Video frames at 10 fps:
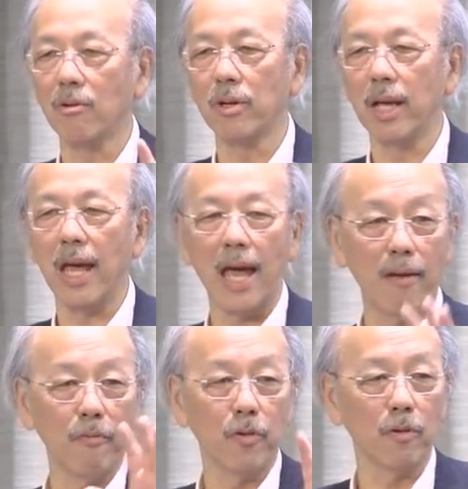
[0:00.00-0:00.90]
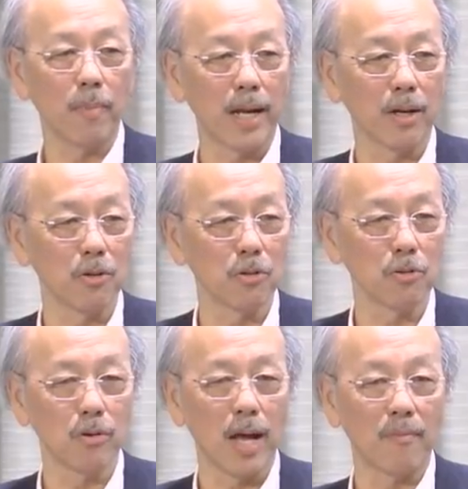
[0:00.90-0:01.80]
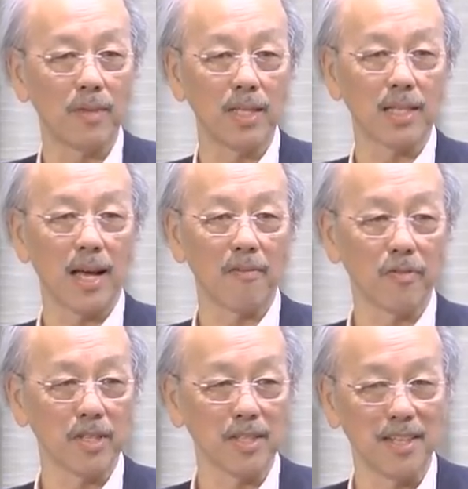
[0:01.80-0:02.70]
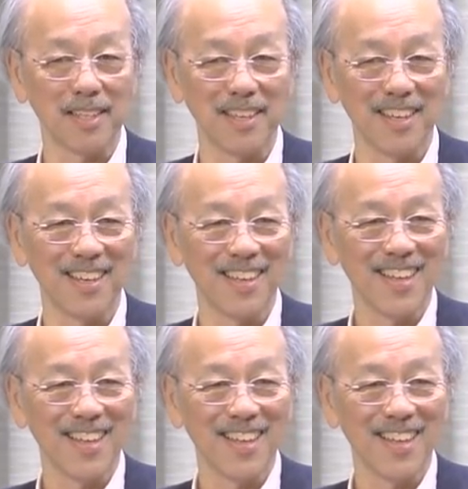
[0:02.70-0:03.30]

only a handful of medical schools have this kind of facility.